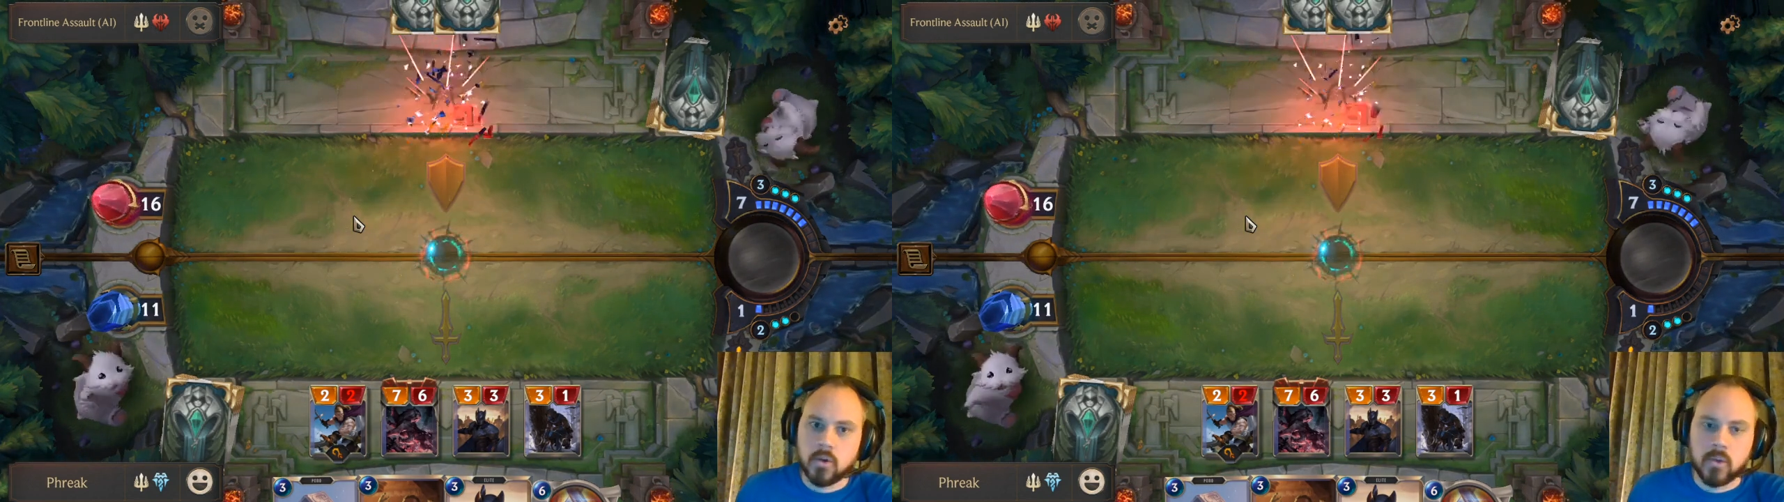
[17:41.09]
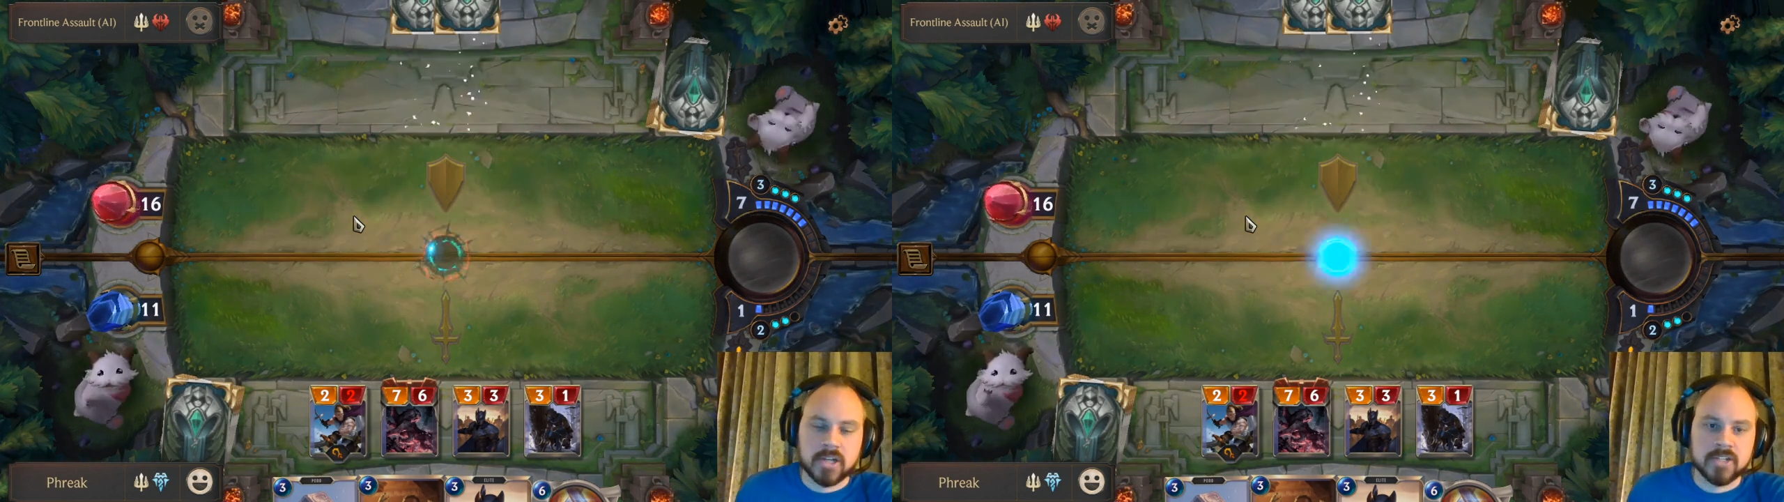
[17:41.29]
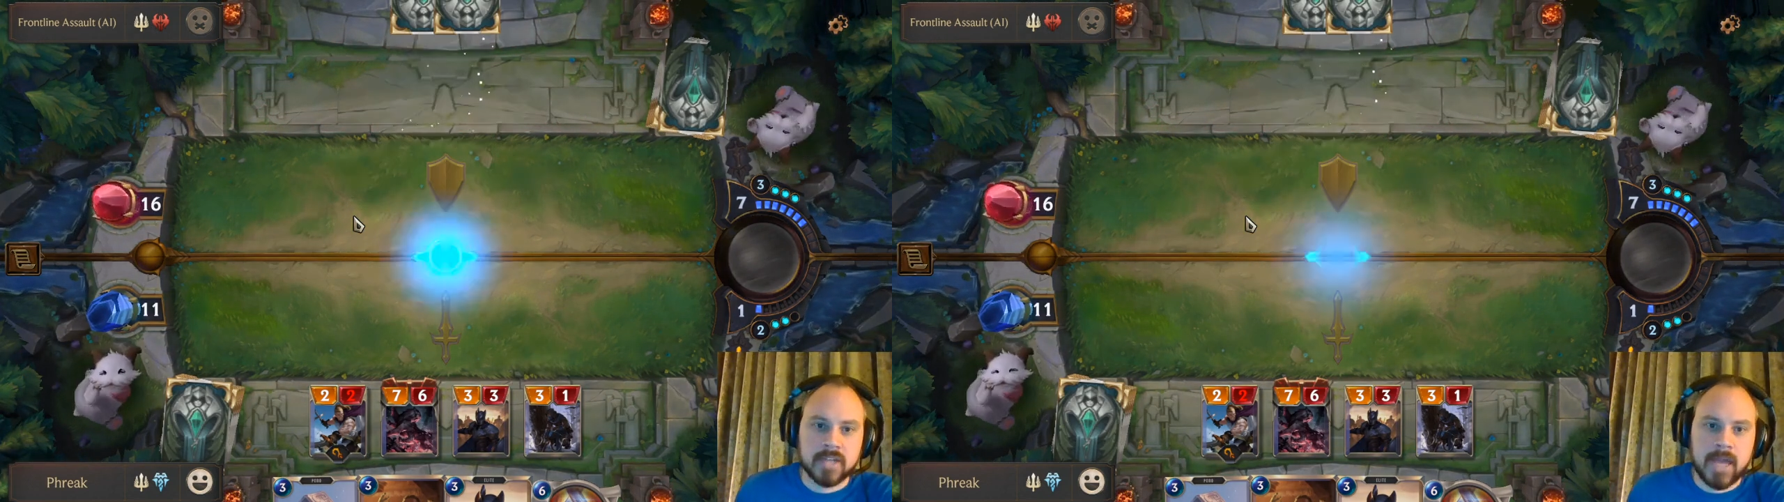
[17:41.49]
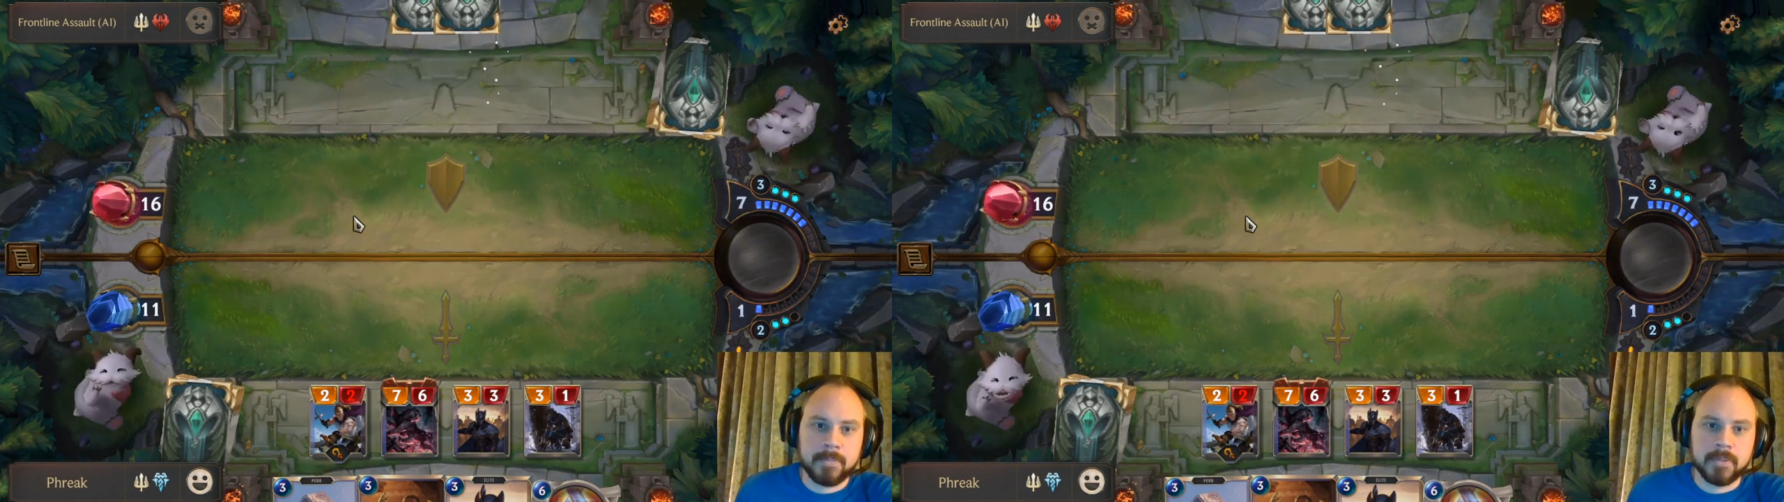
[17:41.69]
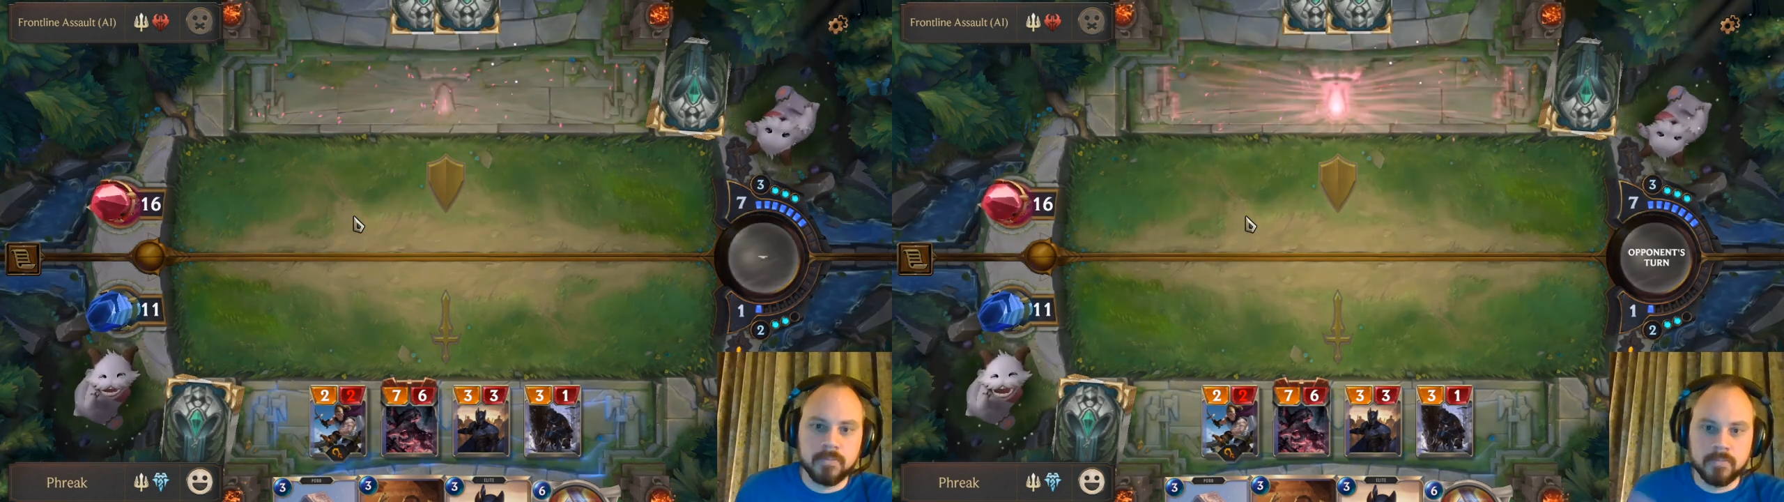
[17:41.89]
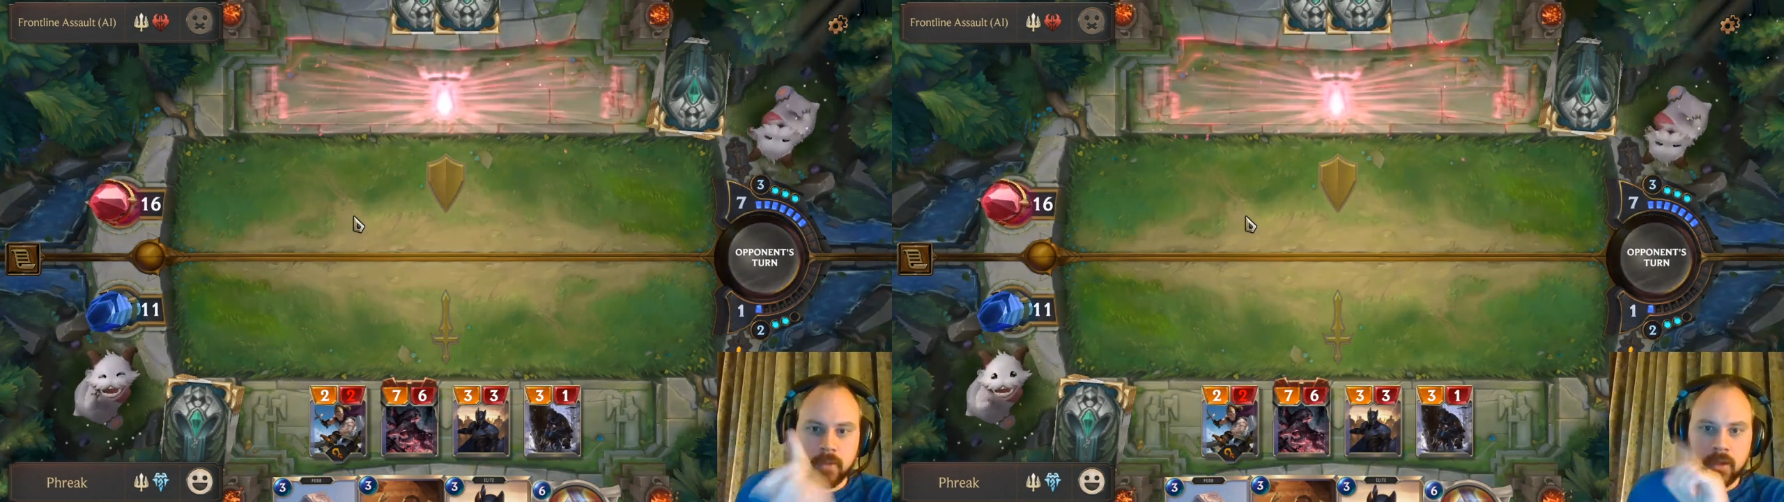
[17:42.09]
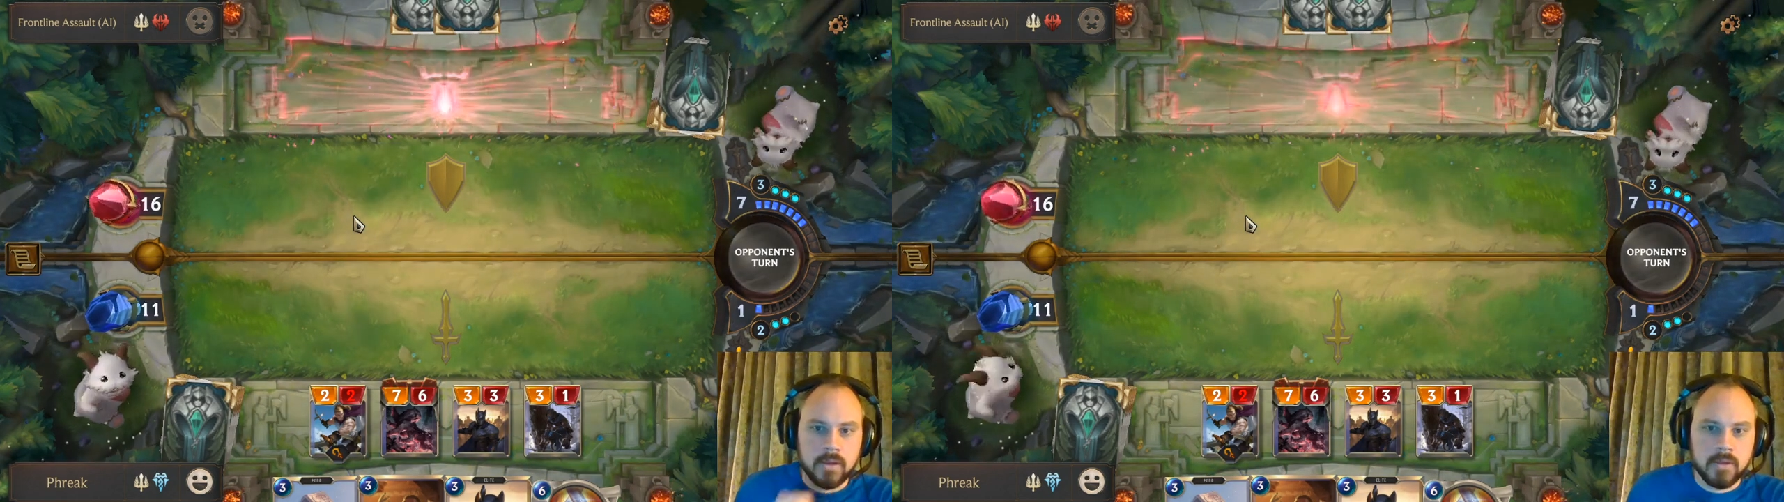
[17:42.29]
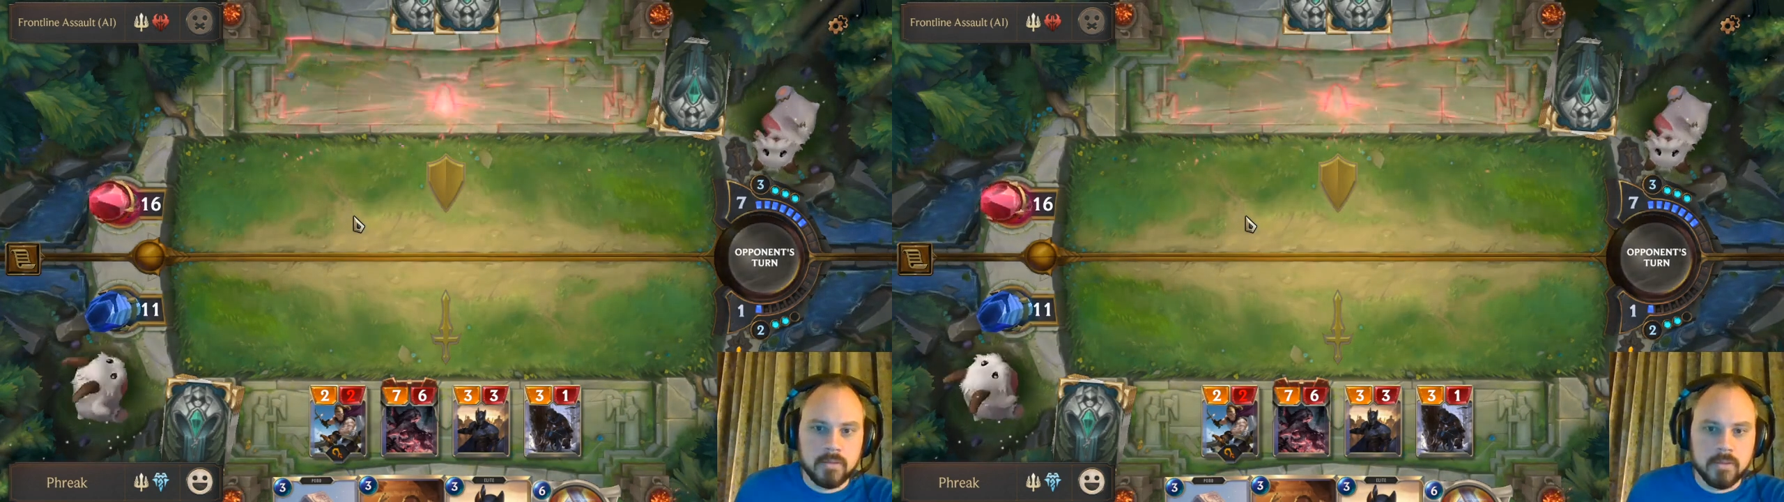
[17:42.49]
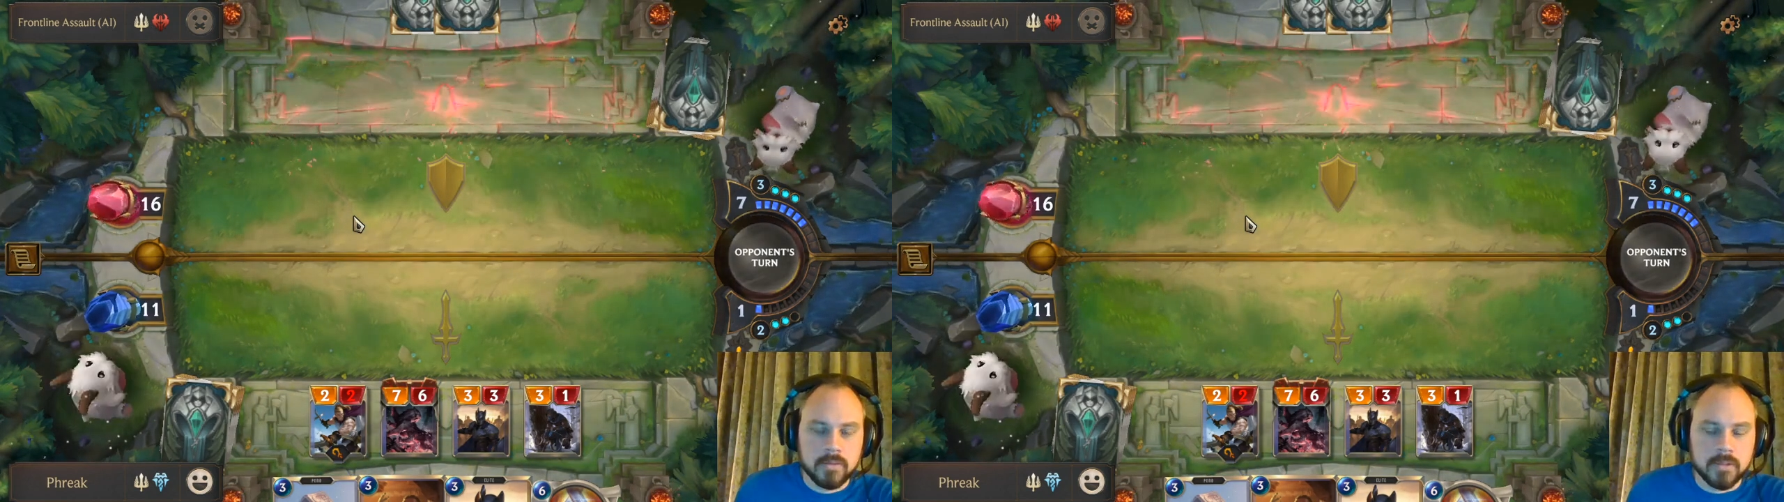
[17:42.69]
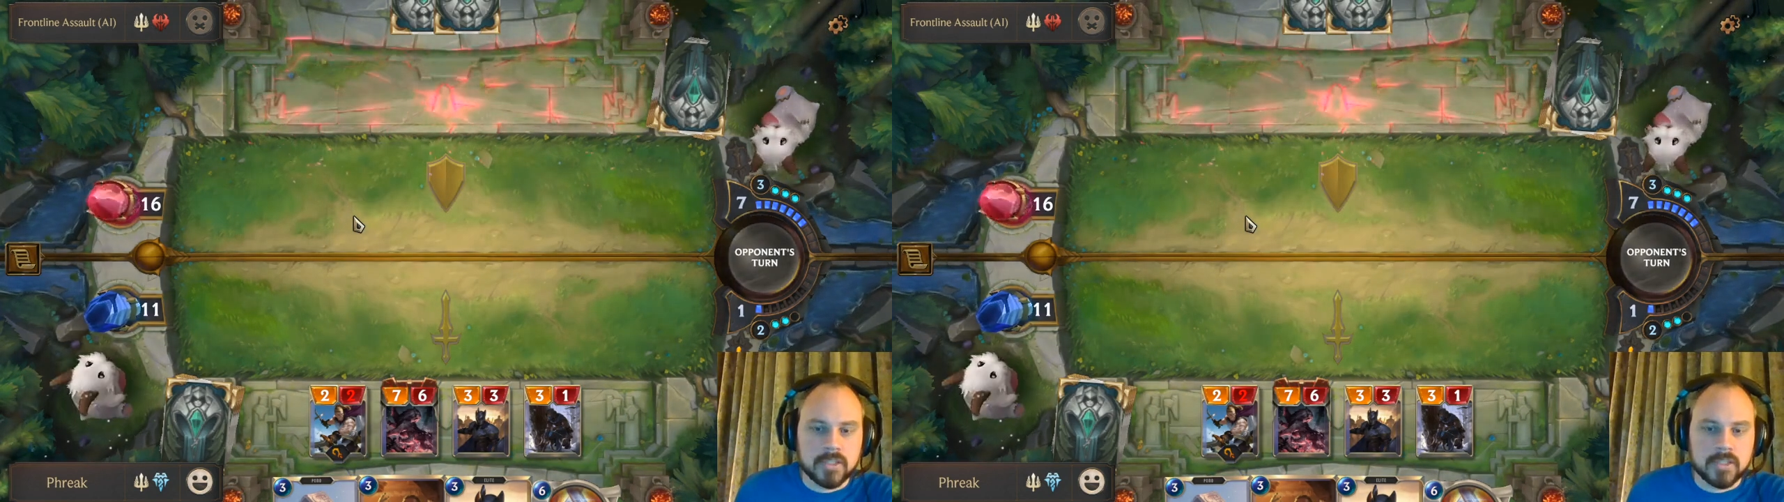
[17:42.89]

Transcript: Reaction doesn't happen. The